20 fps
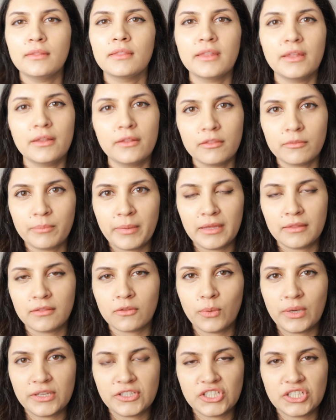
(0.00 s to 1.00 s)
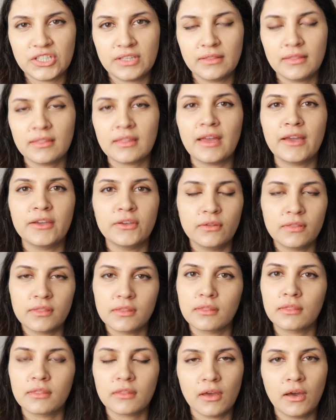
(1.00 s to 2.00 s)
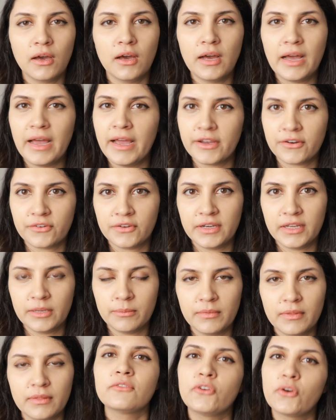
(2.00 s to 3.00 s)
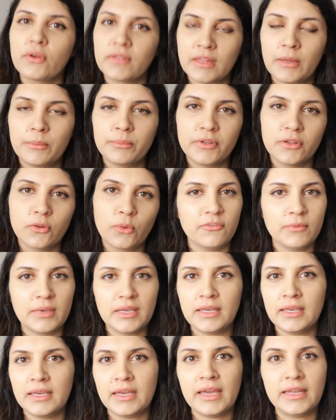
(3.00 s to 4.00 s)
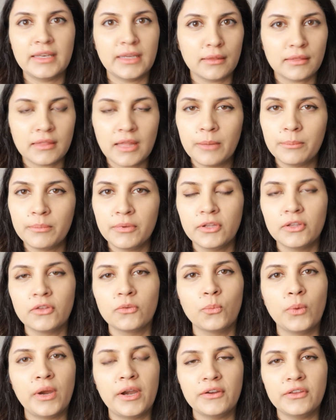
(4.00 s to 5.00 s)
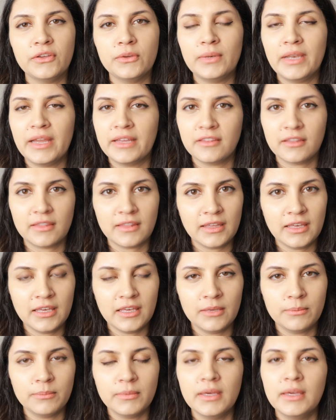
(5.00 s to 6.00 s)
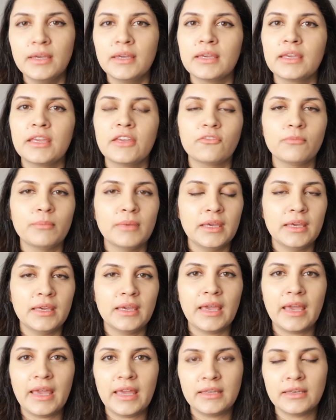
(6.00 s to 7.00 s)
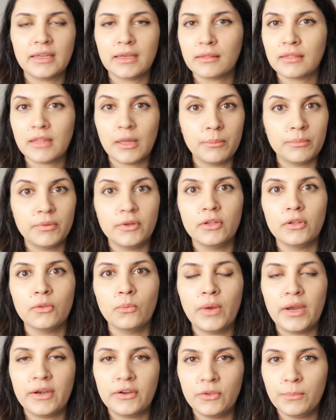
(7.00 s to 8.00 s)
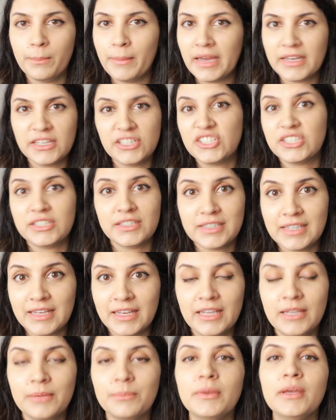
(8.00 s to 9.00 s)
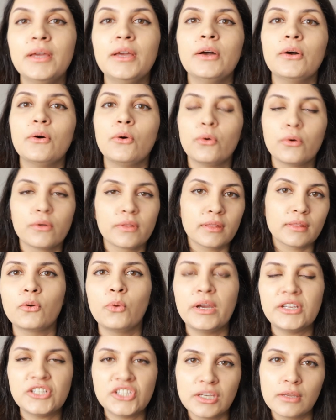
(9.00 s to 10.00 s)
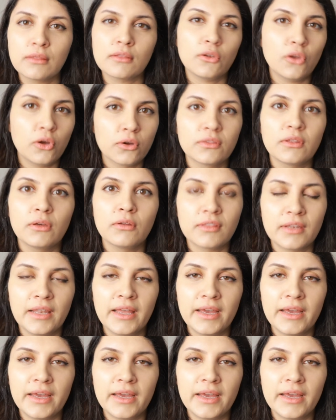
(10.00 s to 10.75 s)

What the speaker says: skills-based questions, I use the STAR acronym. For example, give me an example on where you led a team, give me an example where you managed a team, or questions along those